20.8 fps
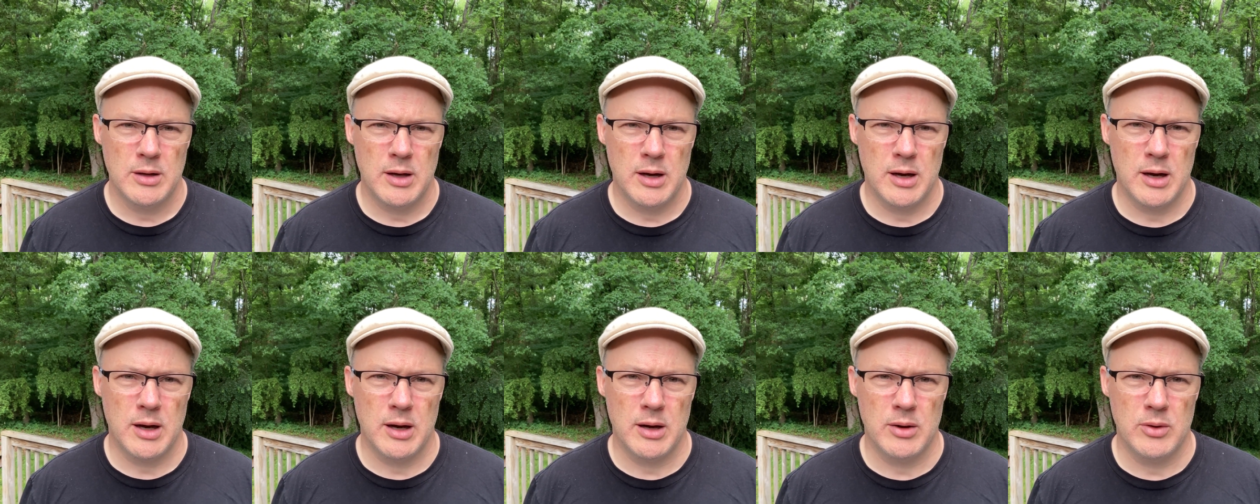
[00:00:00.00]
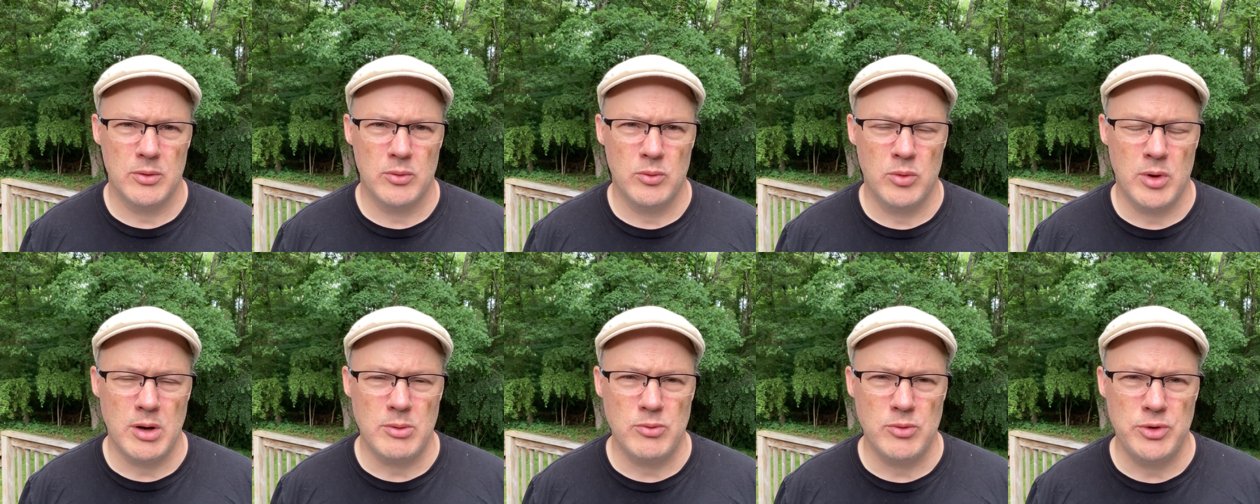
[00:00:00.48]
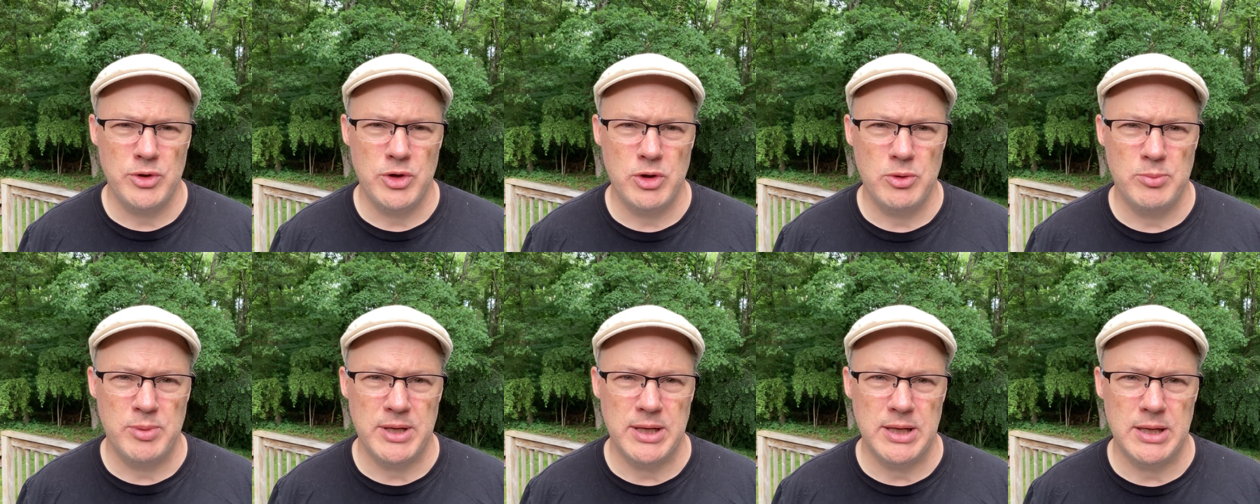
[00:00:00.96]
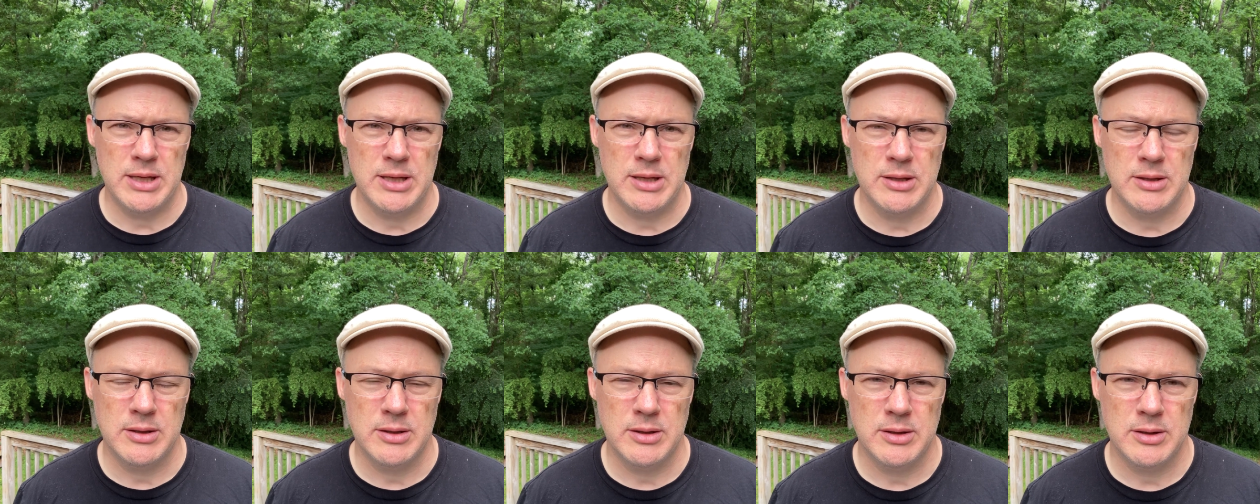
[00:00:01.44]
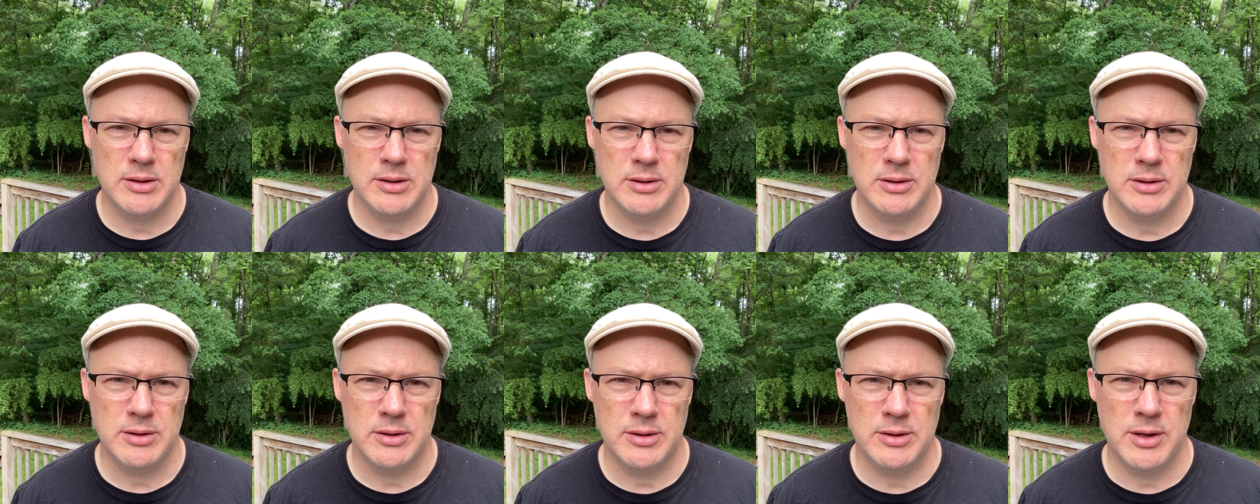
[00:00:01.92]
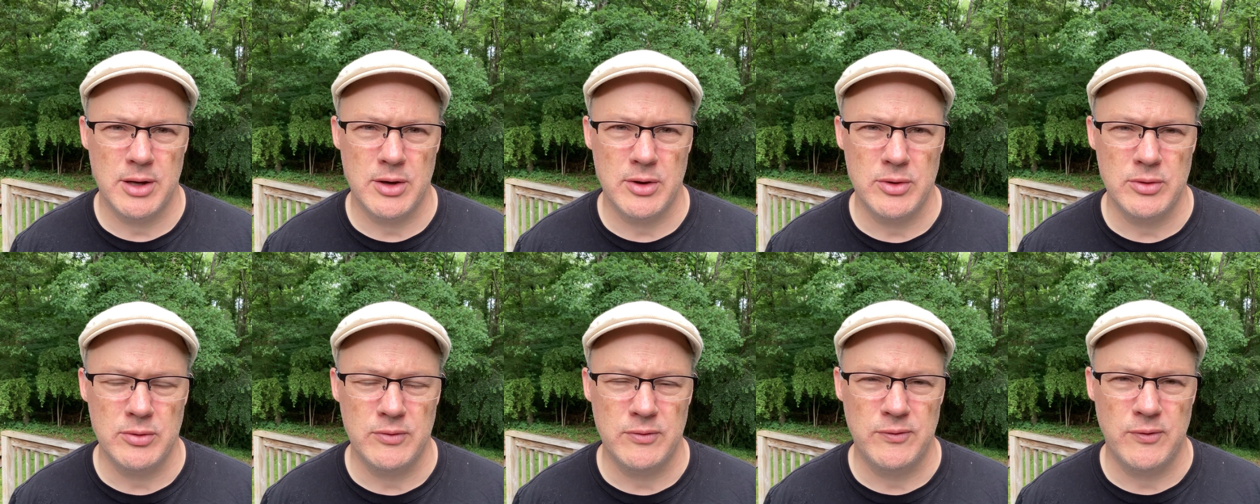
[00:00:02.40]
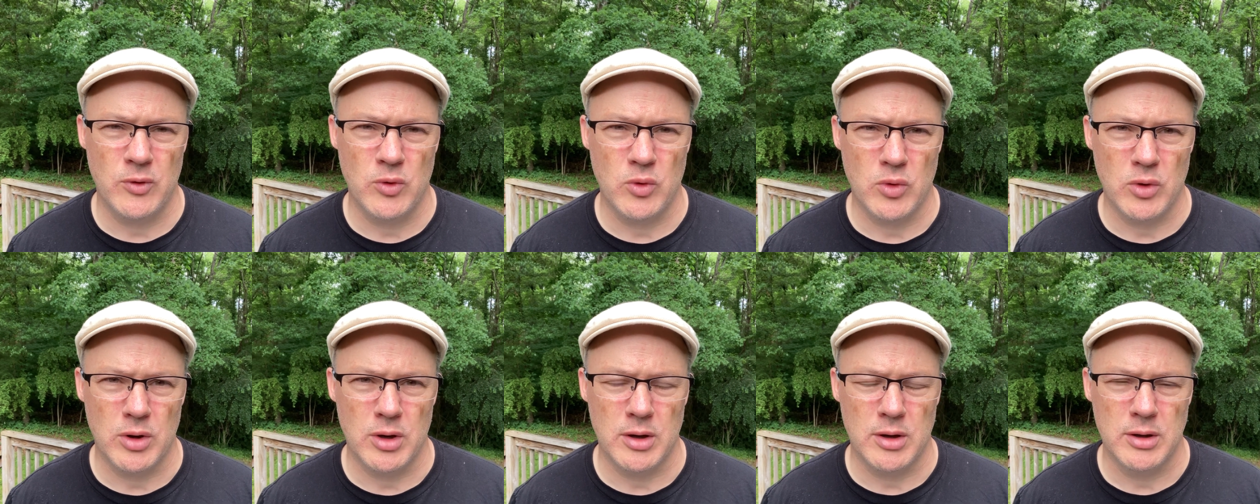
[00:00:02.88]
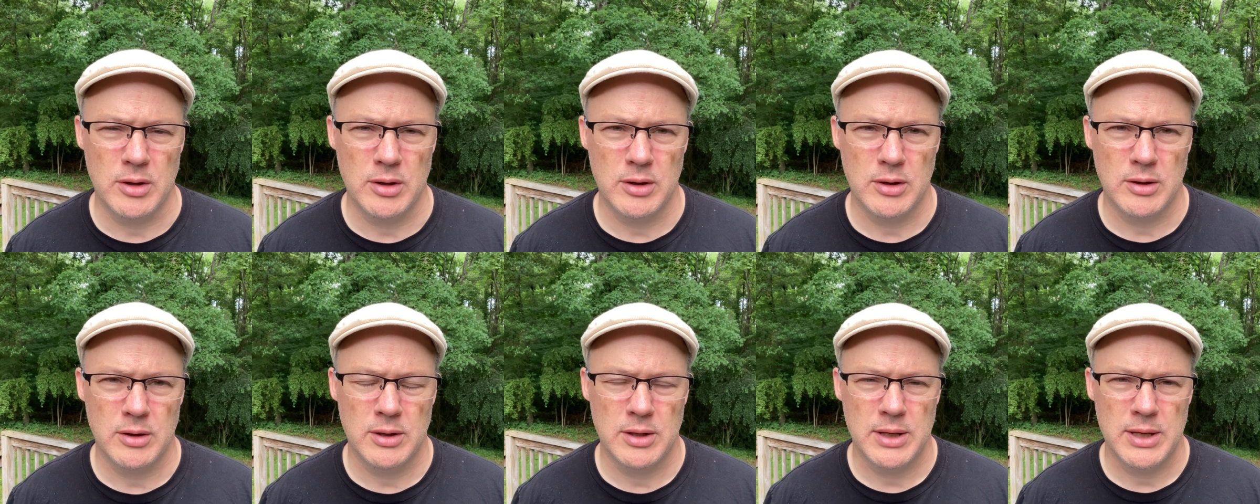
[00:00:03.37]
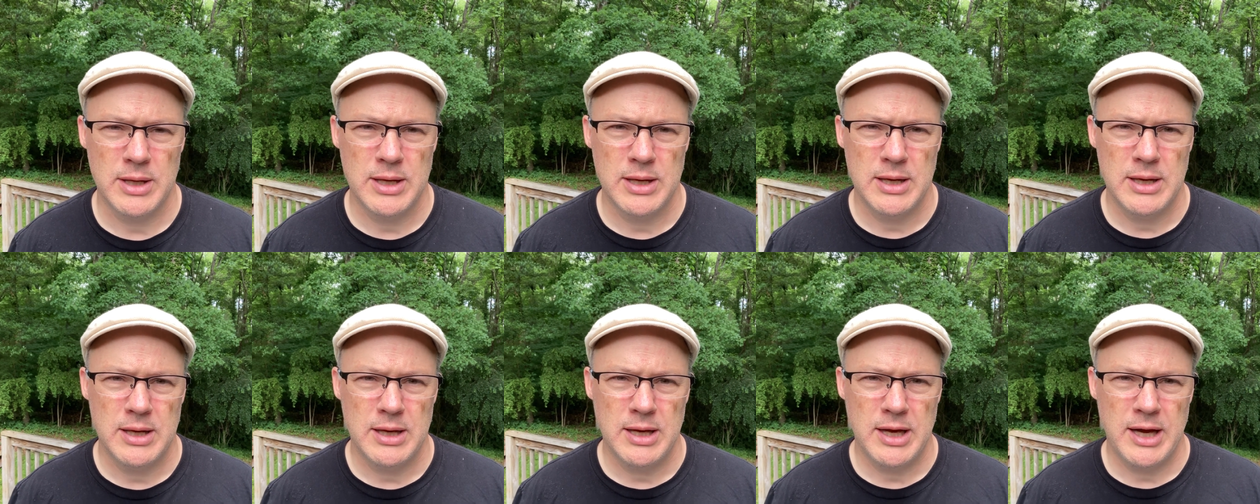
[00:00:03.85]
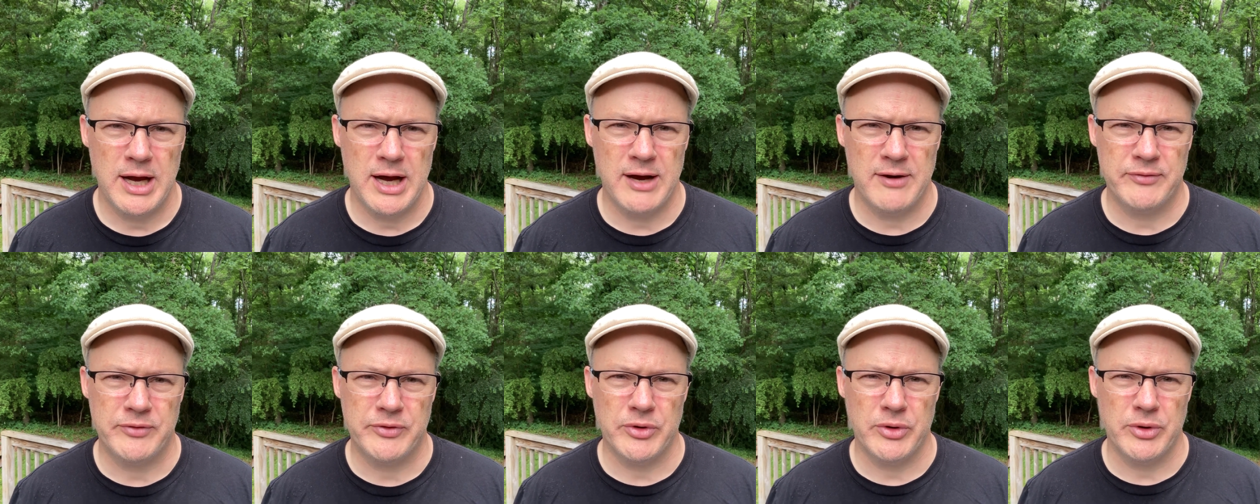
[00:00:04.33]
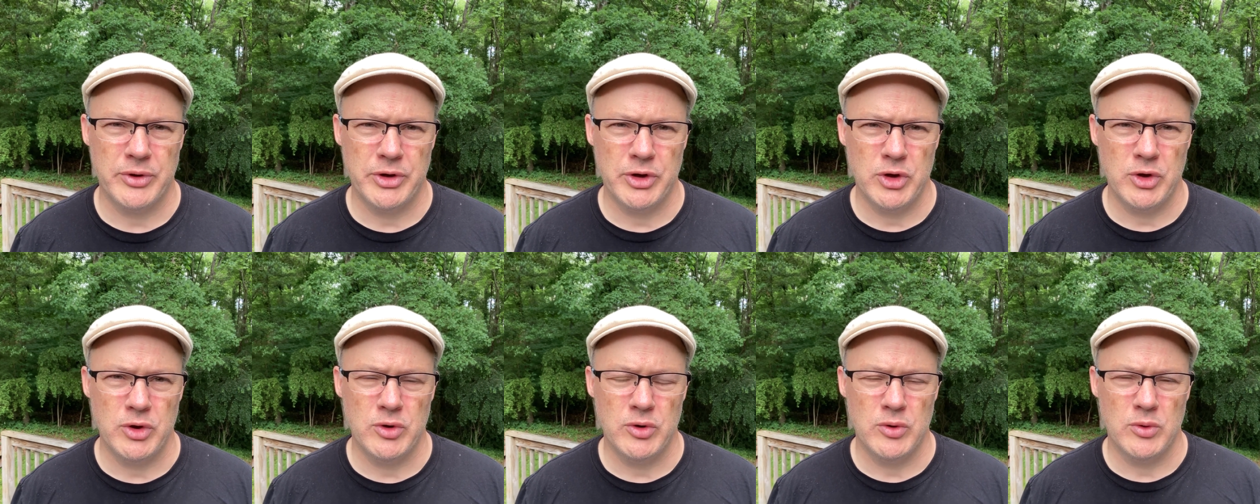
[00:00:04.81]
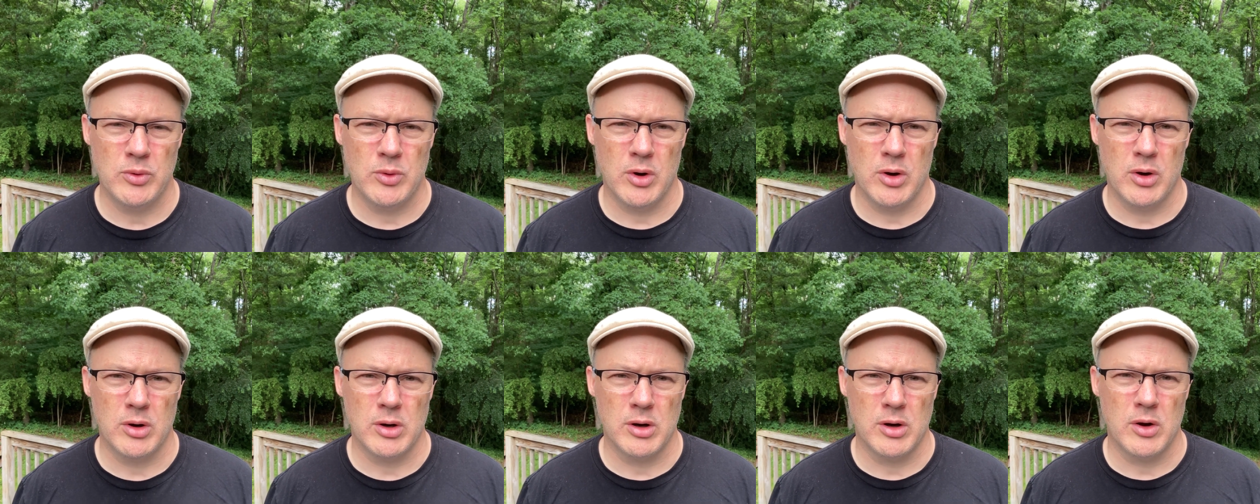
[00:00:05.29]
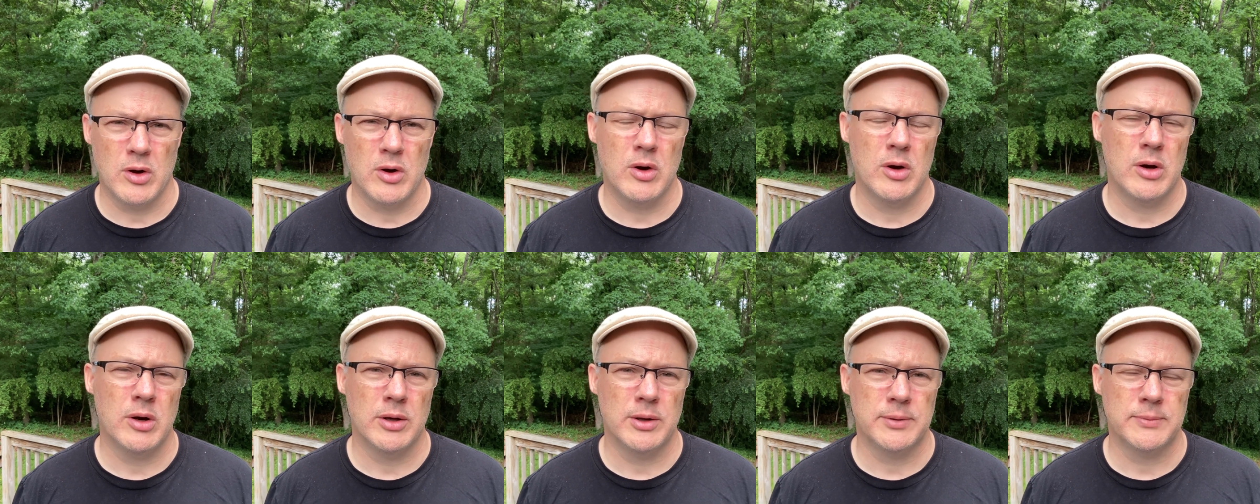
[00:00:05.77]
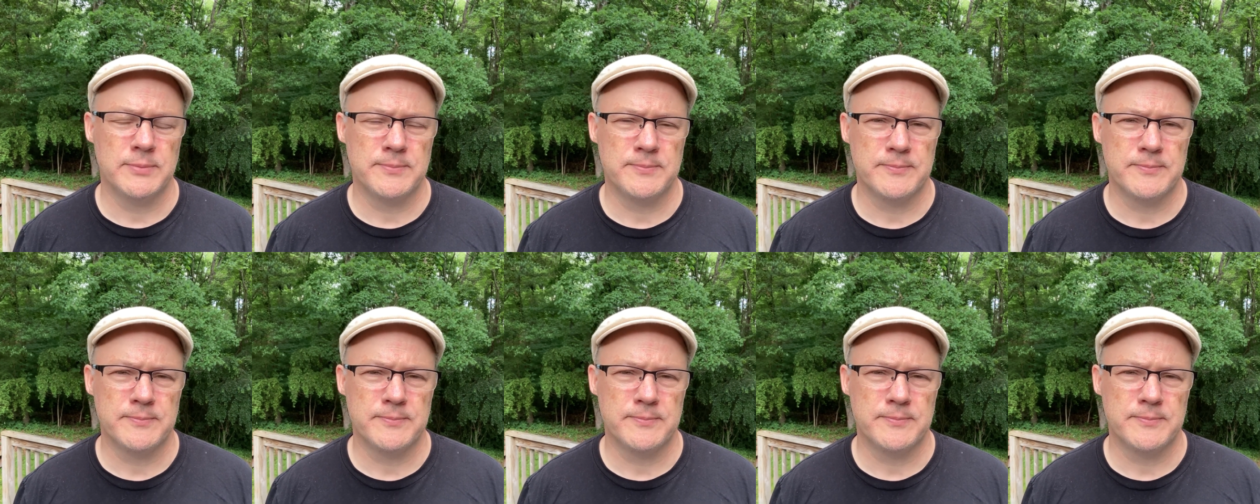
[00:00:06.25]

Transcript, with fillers: Uh, what will you be known for after you are gone?